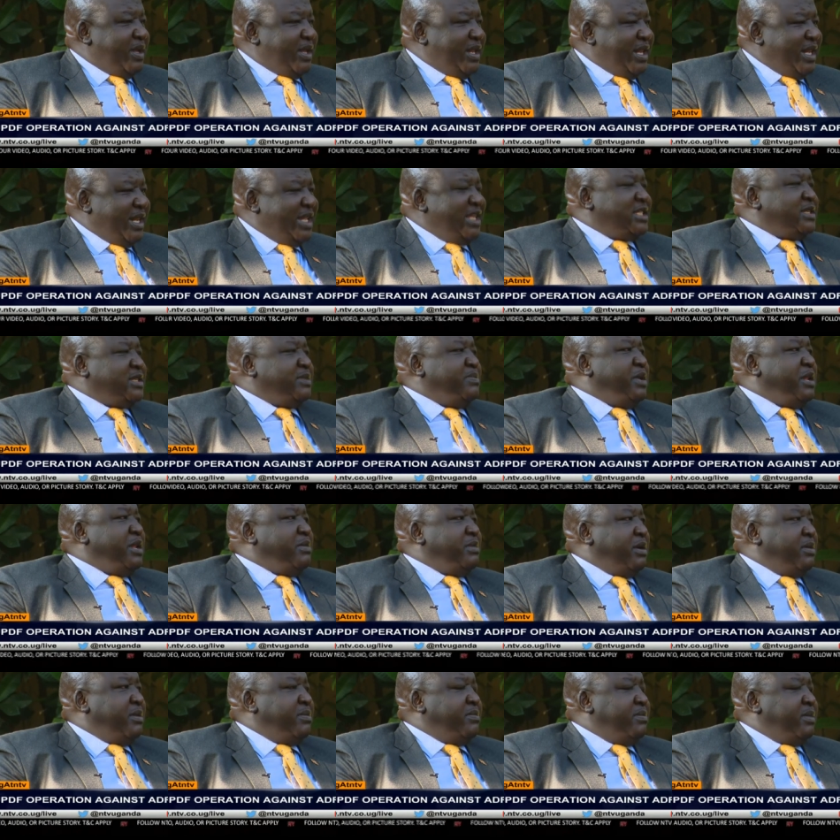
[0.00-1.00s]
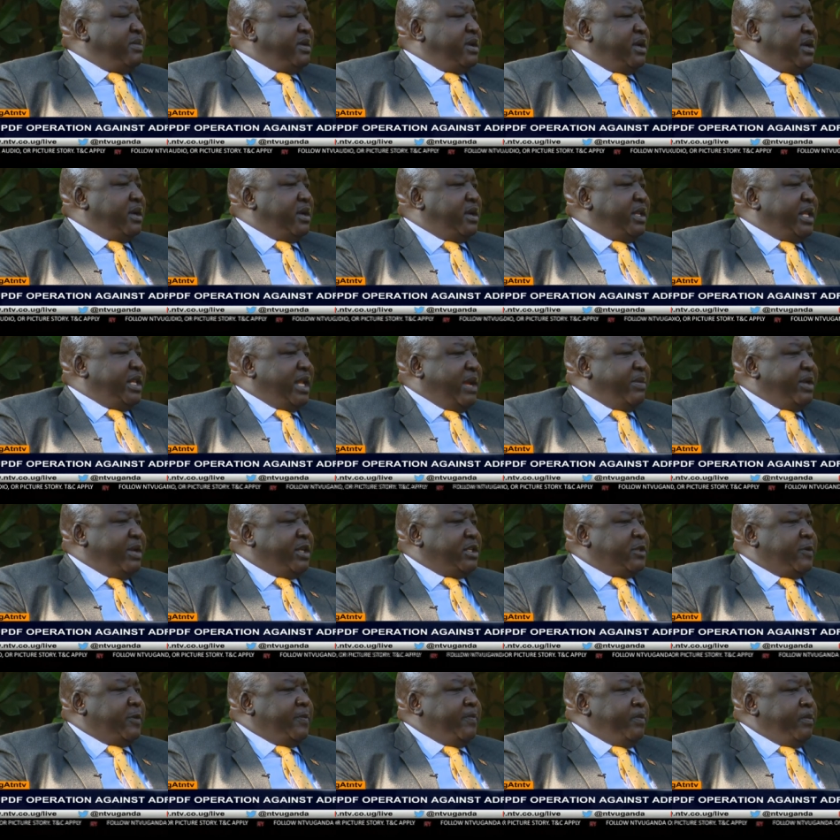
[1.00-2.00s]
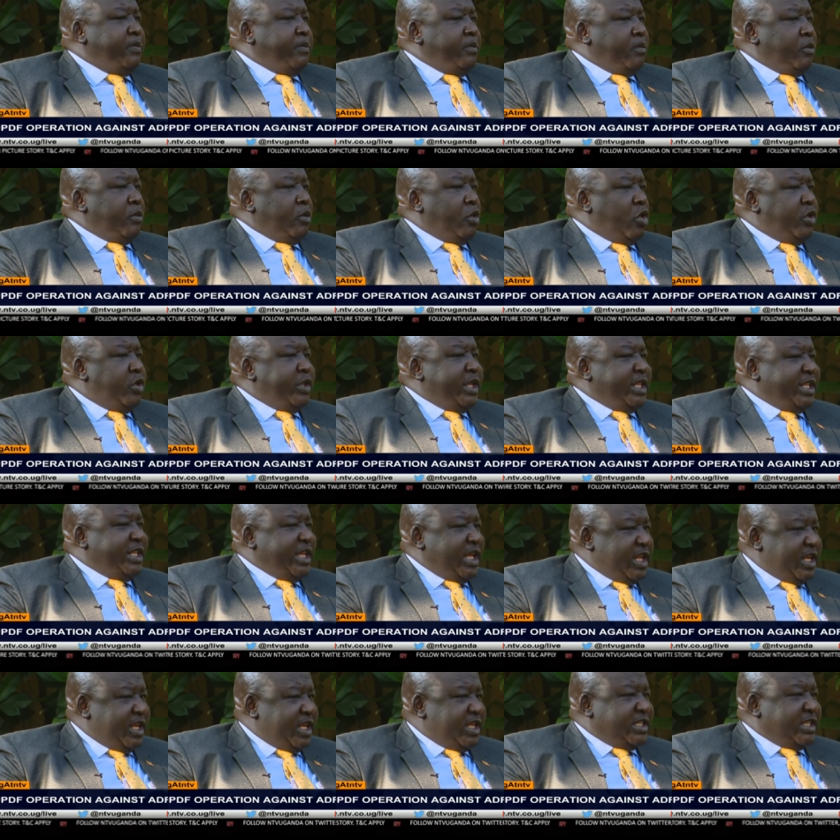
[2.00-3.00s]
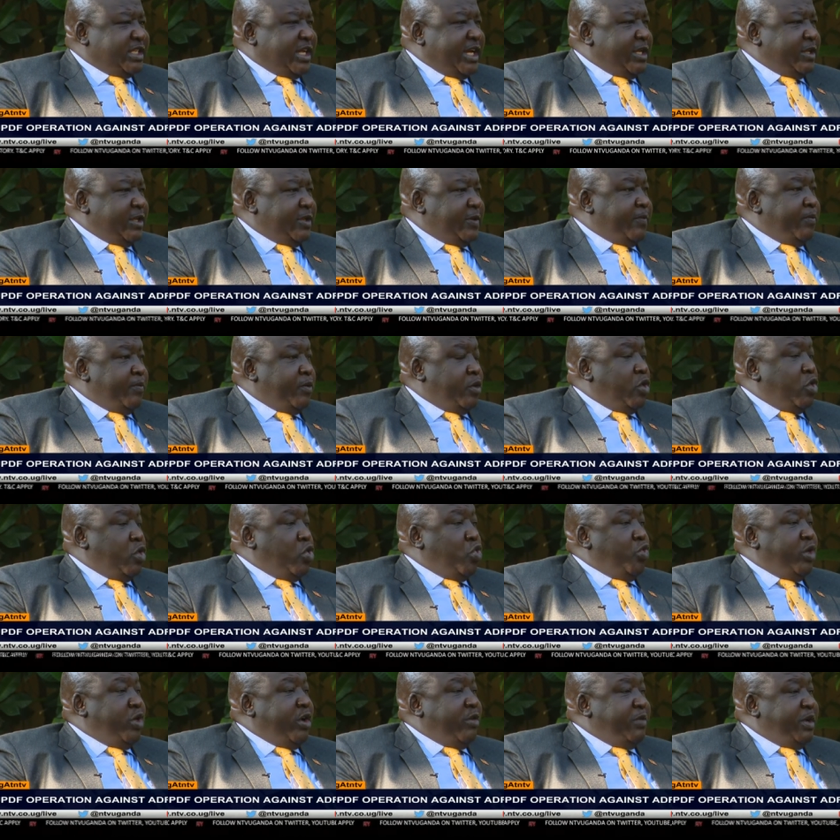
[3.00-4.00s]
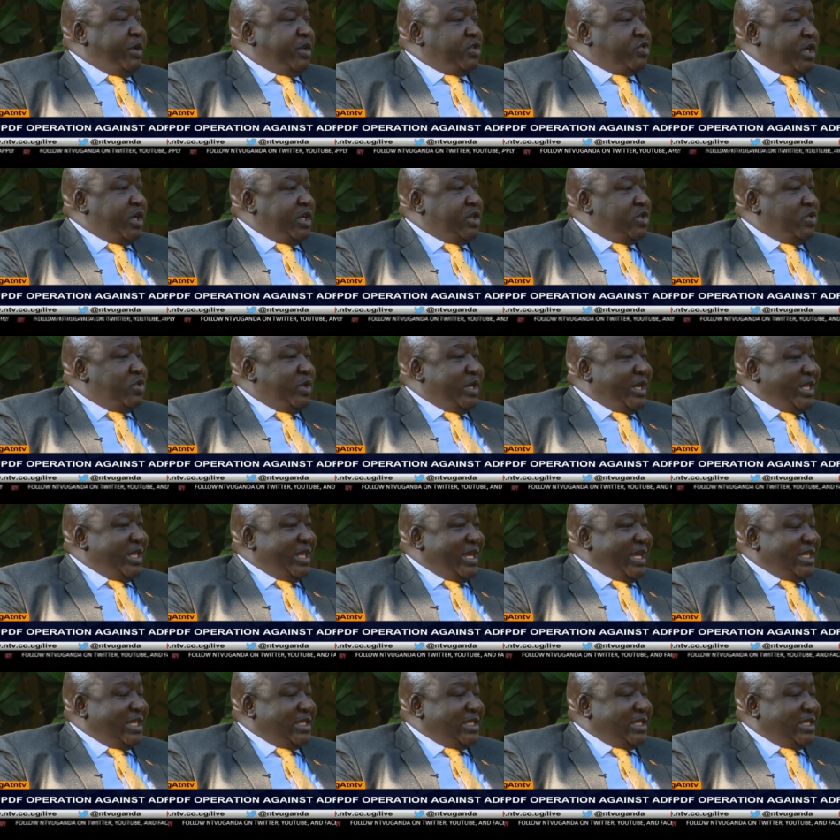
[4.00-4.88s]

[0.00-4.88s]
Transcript: least minimum uh, damage. On the intelligence side, we have been trying to gather